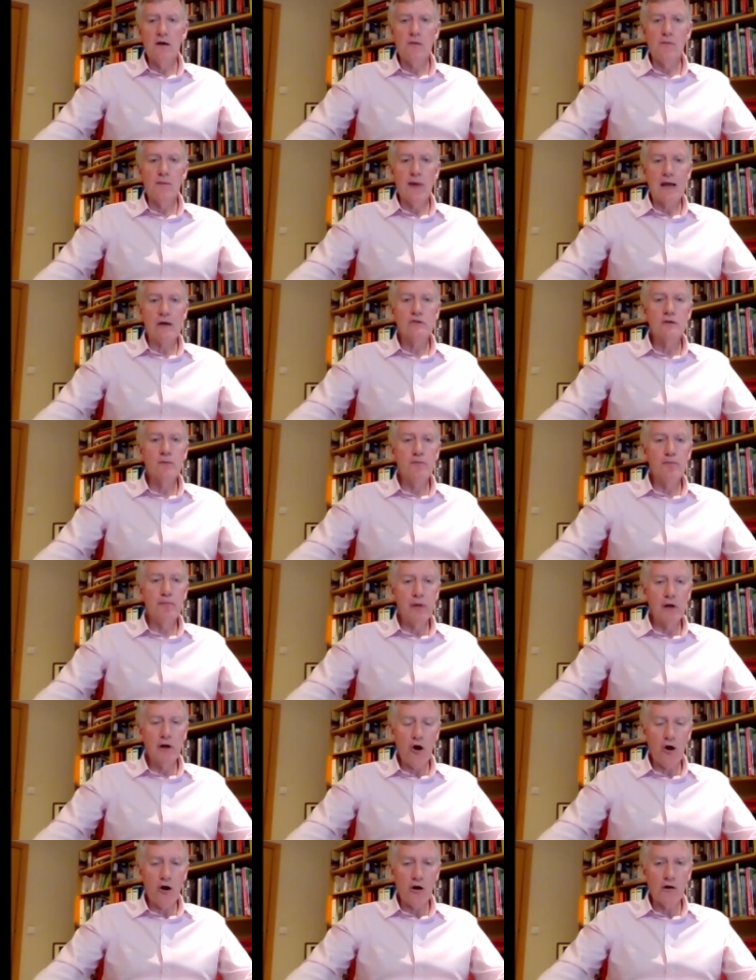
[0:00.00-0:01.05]
How to
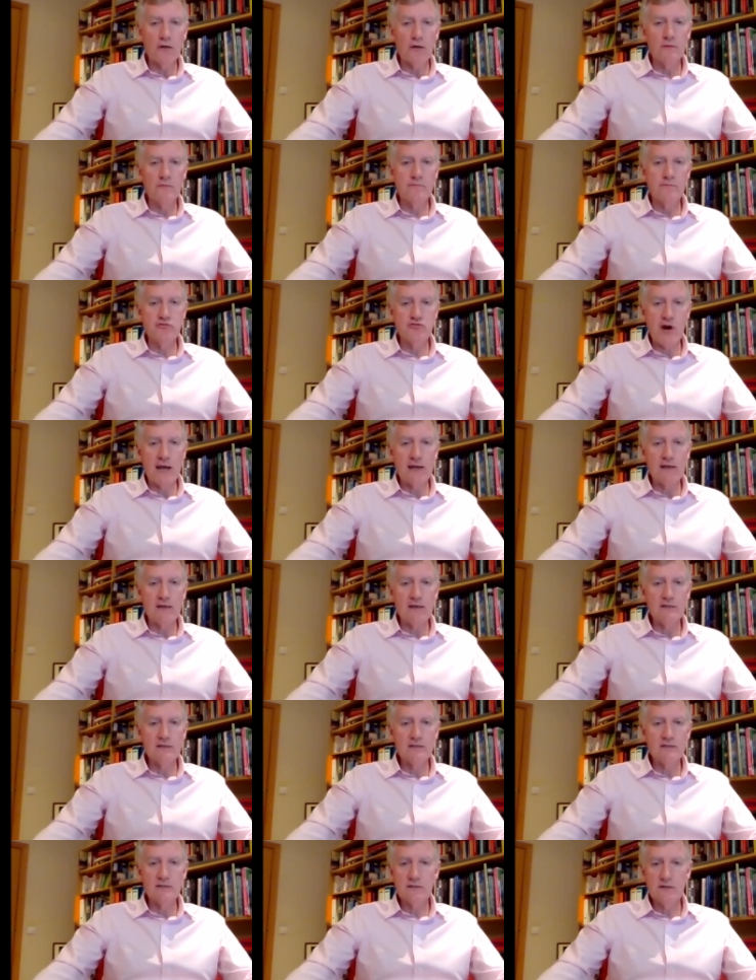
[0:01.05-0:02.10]
block and
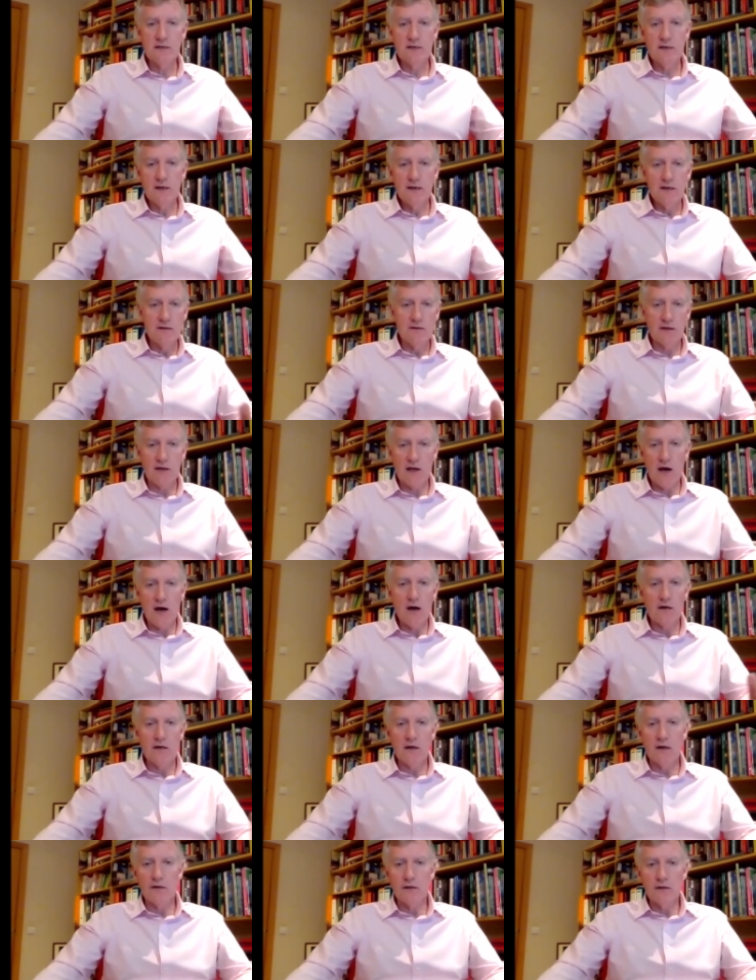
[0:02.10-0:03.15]
brace the
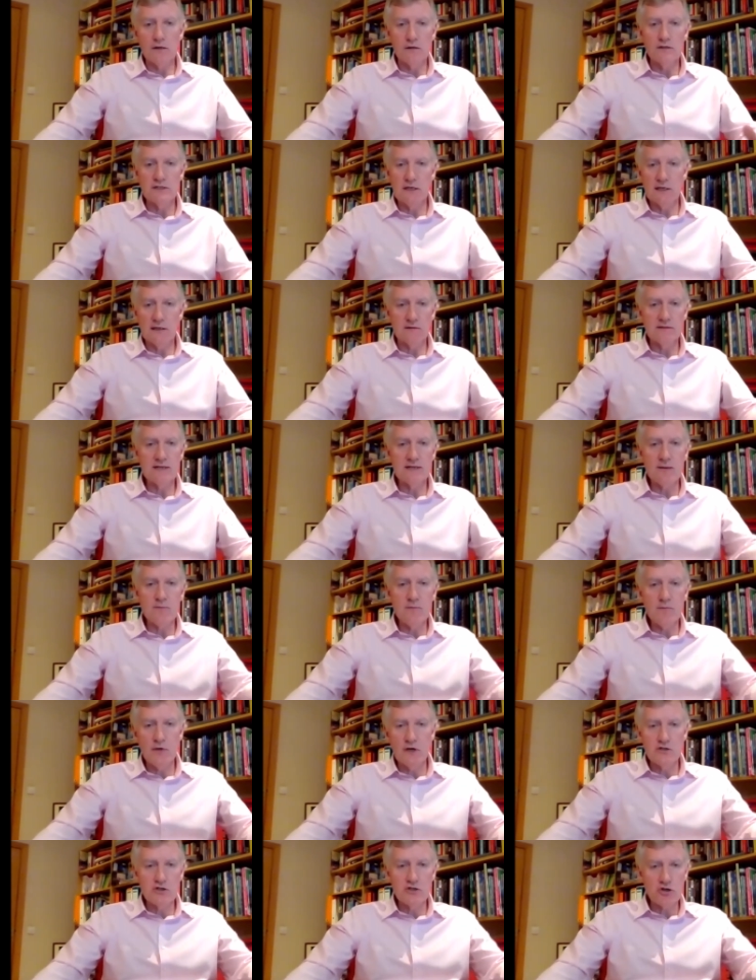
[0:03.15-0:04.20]
cargo using
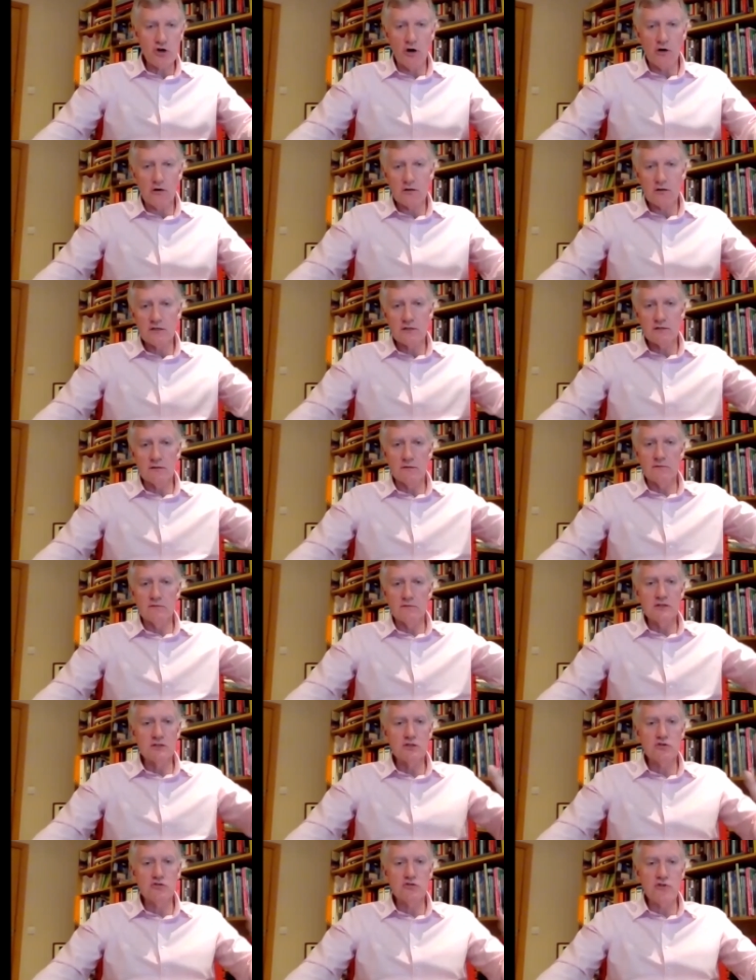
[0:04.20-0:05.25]
timber chocks and
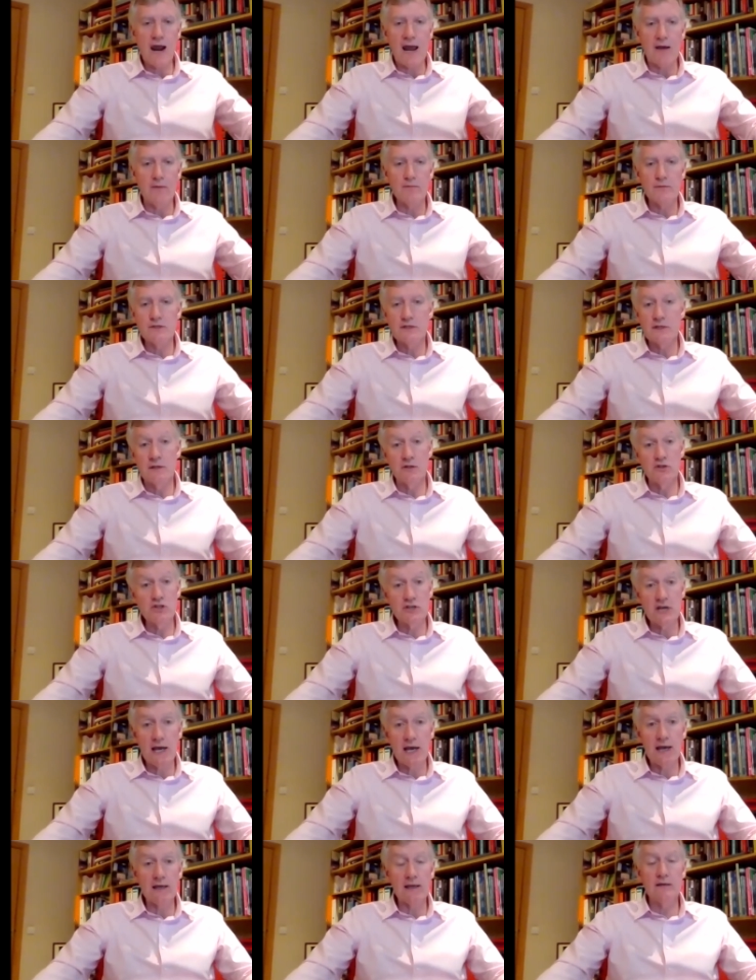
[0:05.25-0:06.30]
straps and
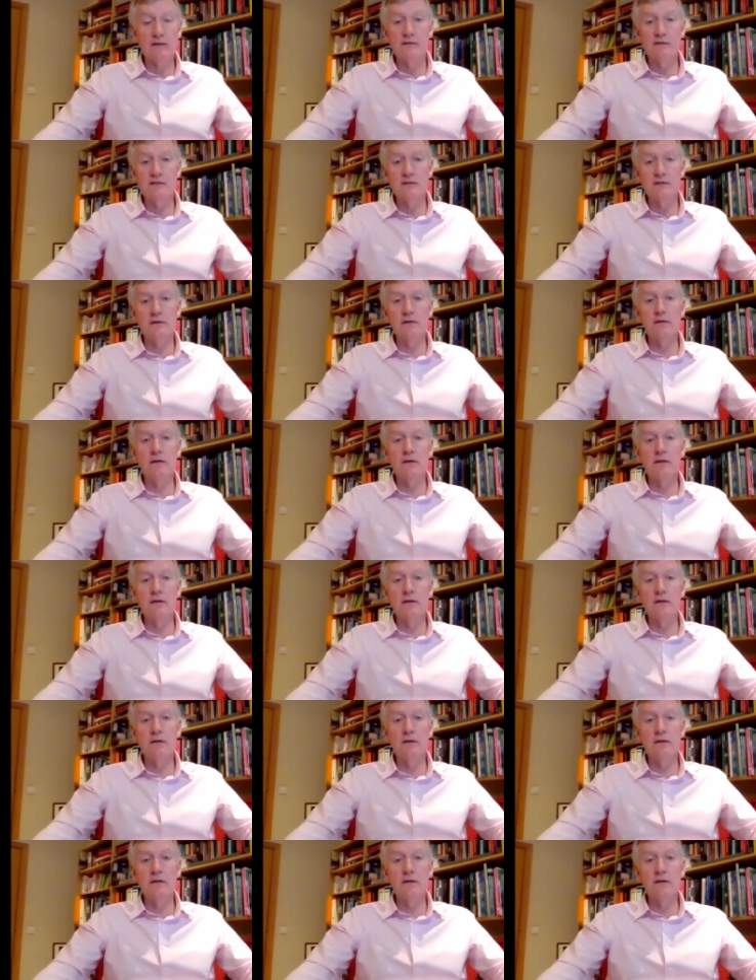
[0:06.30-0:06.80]
chains